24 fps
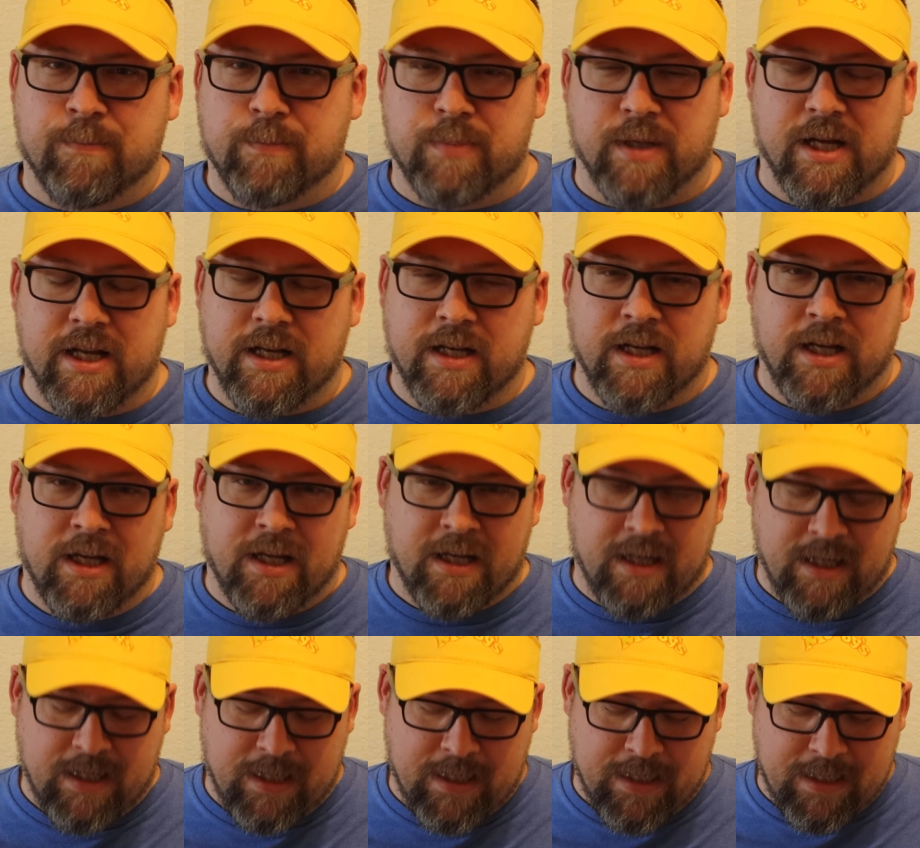But
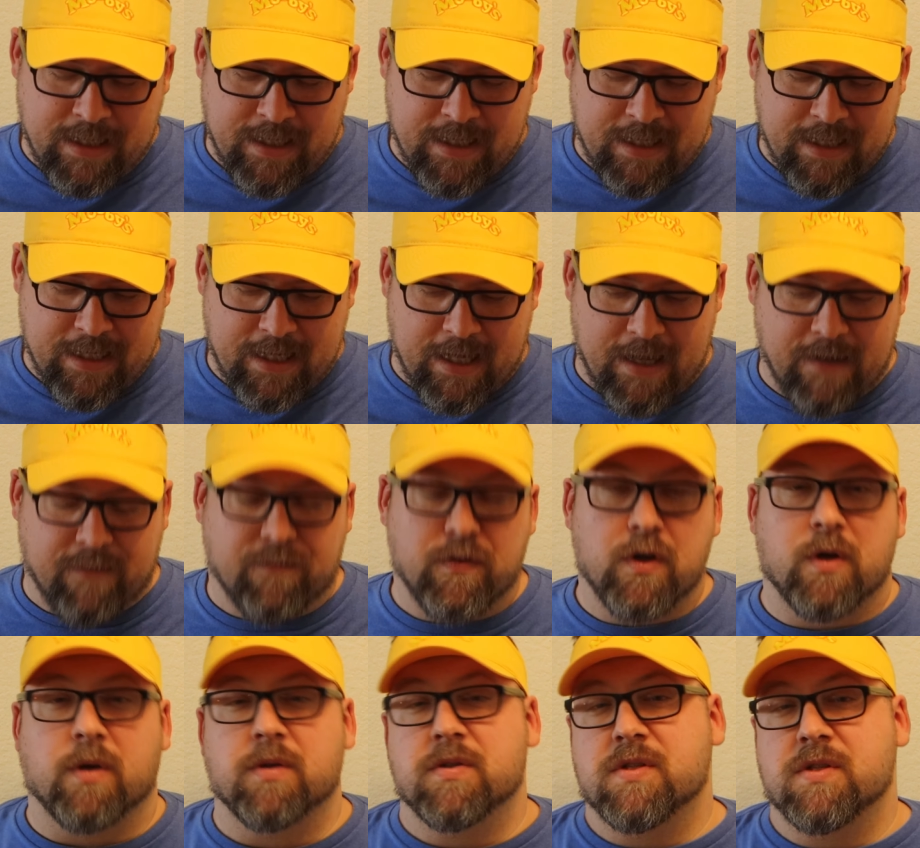
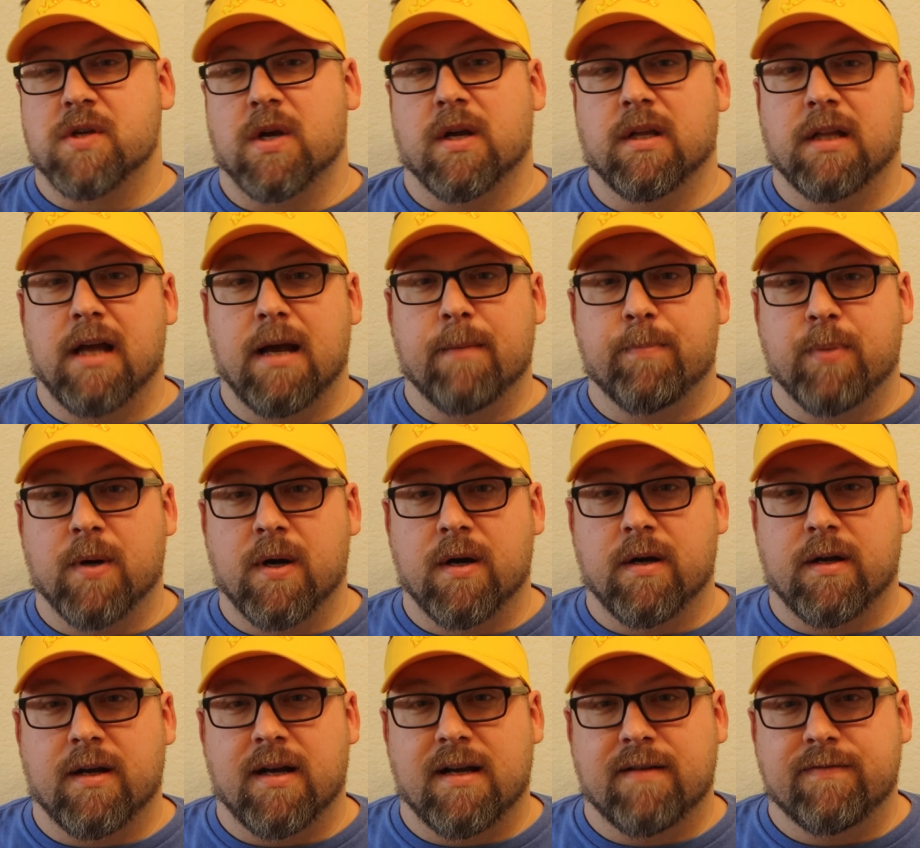if you can turn that
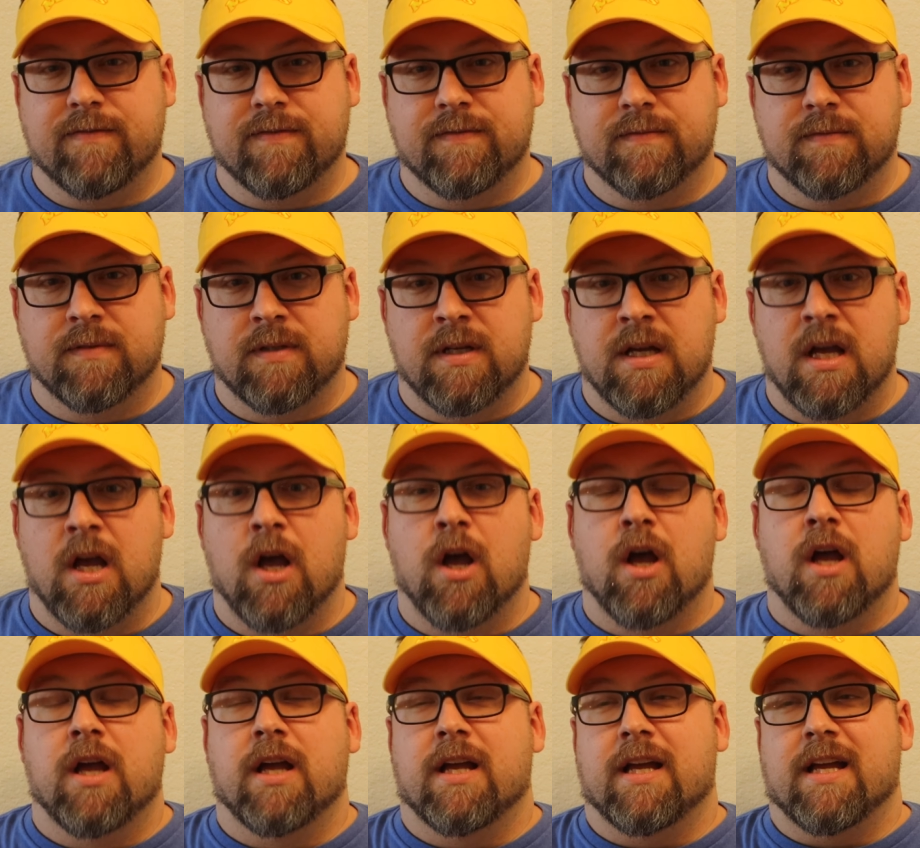part off,
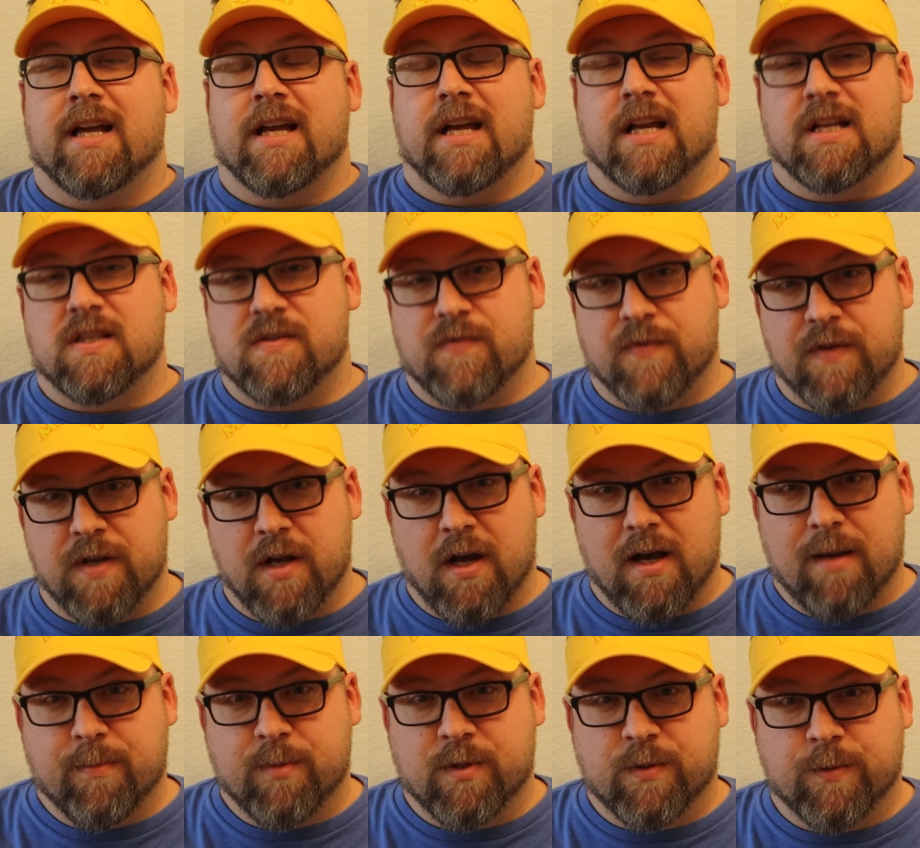it's
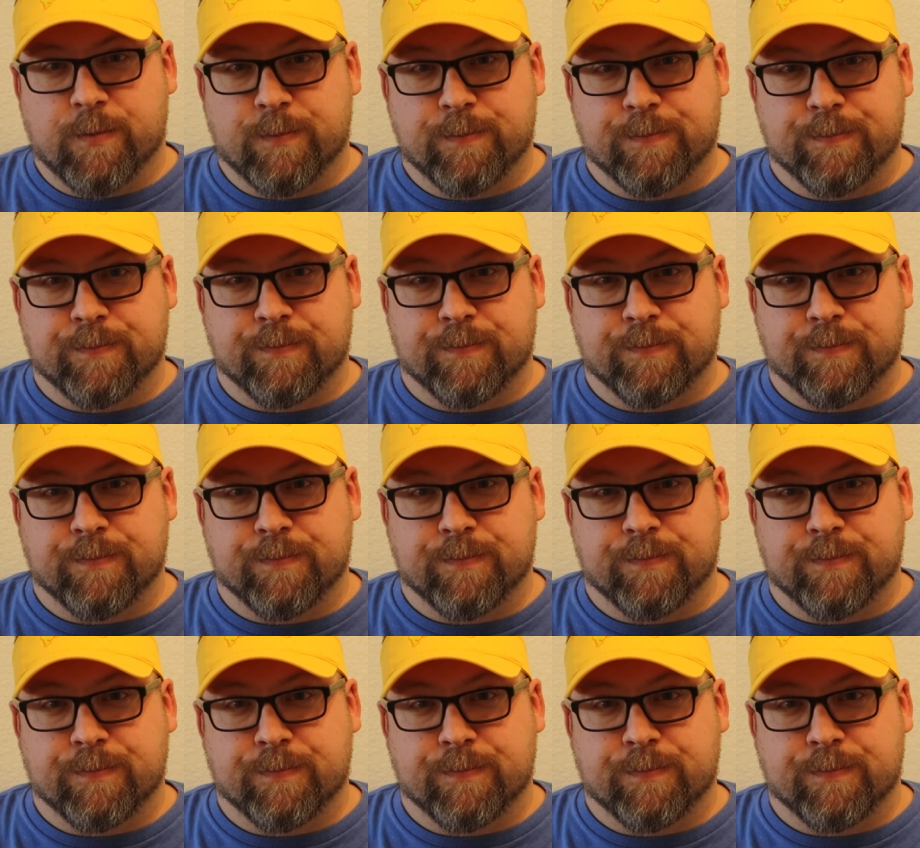phenomenal.